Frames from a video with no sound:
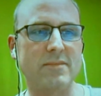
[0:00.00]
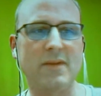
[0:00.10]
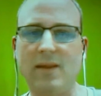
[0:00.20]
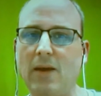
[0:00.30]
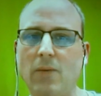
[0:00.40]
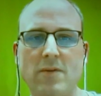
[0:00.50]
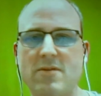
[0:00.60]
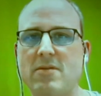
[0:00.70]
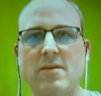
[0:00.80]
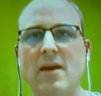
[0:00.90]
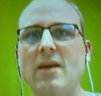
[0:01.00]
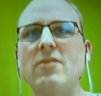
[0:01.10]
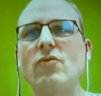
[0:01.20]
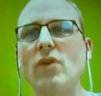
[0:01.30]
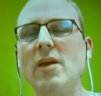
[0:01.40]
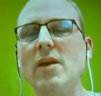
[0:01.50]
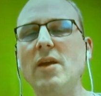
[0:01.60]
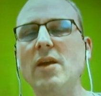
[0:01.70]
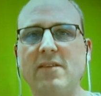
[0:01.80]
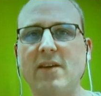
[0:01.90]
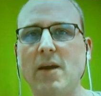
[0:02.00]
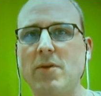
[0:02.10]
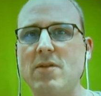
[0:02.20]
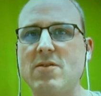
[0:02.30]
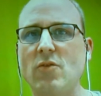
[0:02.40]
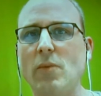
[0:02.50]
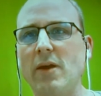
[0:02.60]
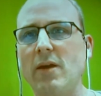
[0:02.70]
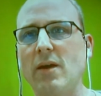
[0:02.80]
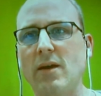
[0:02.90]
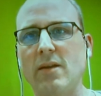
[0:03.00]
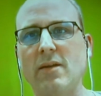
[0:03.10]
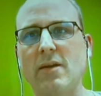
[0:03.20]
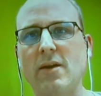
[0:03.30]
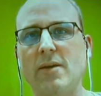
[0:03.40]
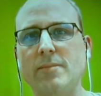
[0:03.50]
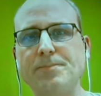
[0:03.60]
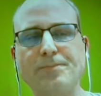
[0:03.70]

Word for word: that was extremely time consuming and um,